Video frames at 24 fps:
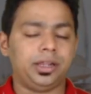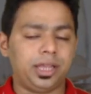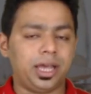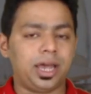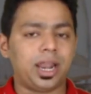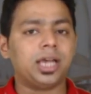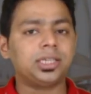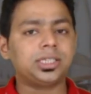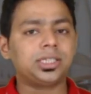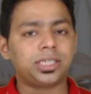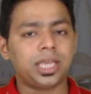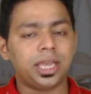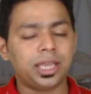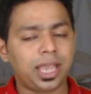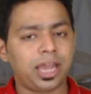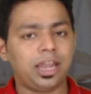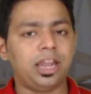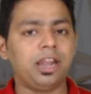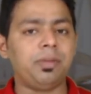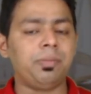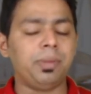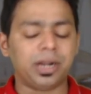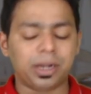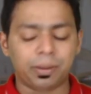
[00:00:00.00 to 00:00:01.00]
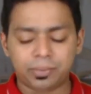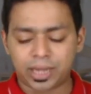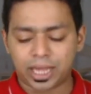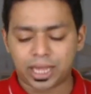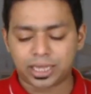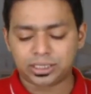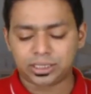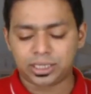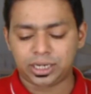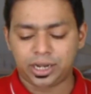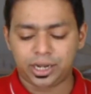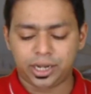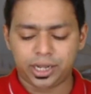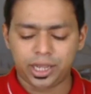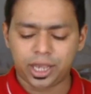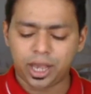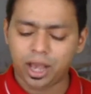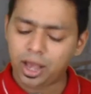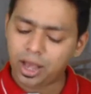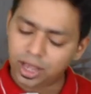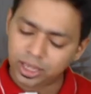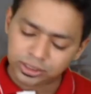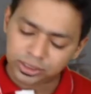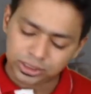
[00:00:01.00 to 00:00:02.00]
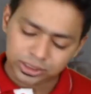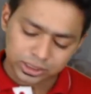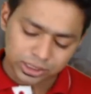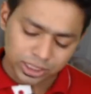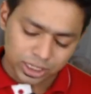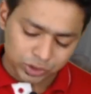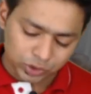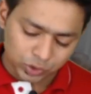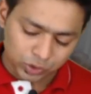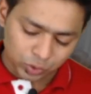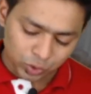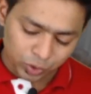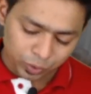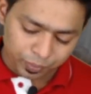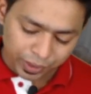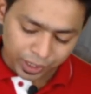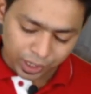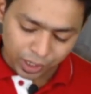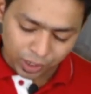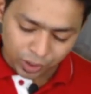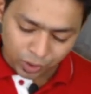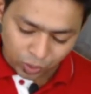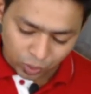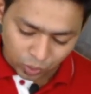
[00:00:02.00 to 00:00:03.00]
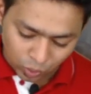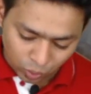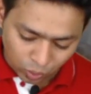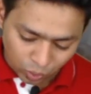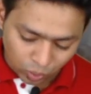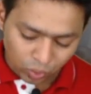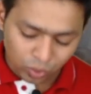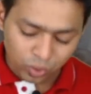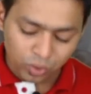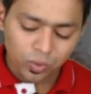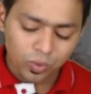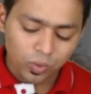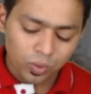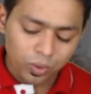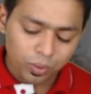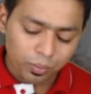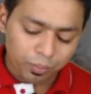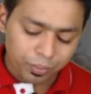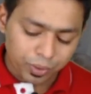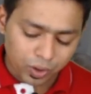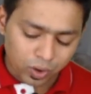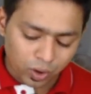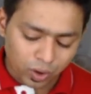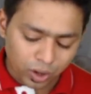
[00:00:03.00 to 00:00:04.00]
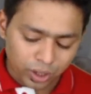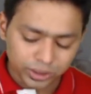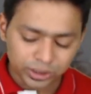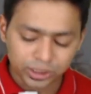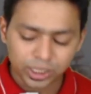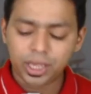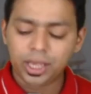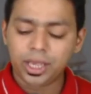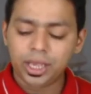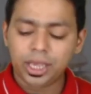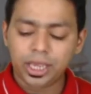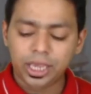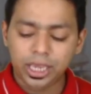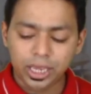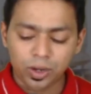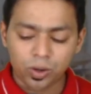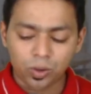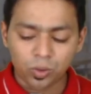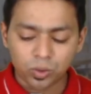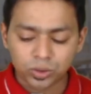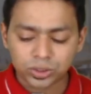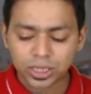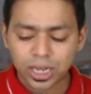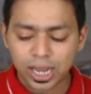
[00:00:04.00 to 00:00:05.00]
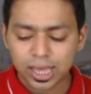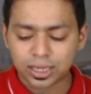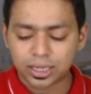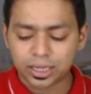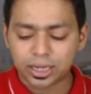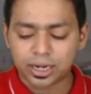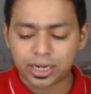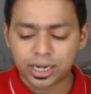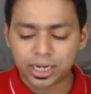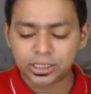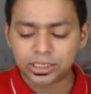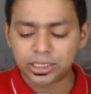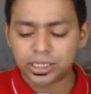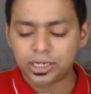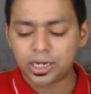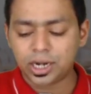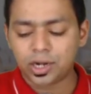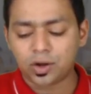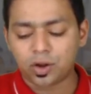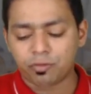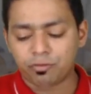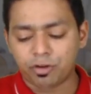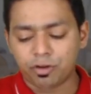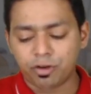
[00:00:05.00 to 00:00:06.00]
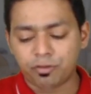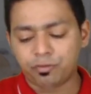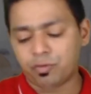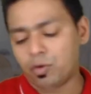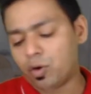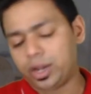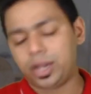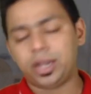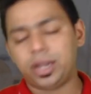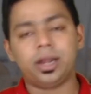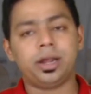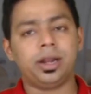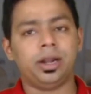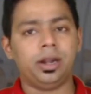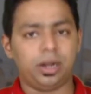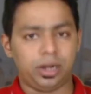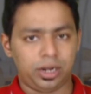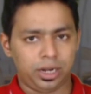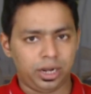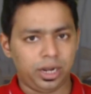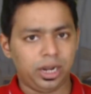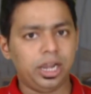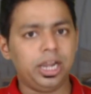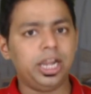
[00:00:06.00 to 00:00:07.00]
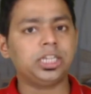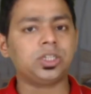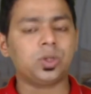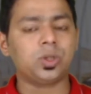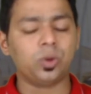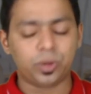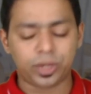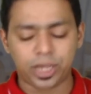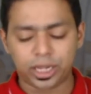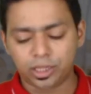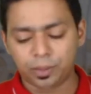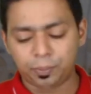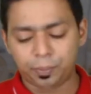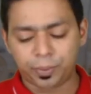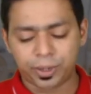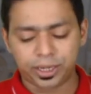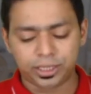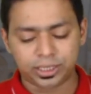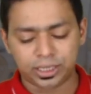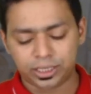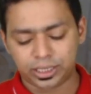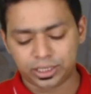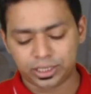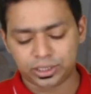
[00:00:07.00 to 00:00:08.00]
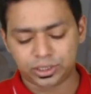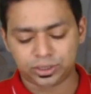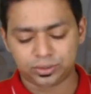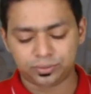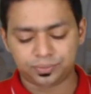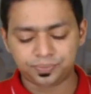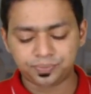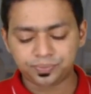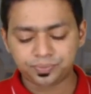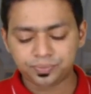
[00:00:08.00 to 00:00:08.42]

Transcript: They are asking, can it become taxed in India? Answer should be no, because he looks like a resident of a foreign country. Let's look at the presentation.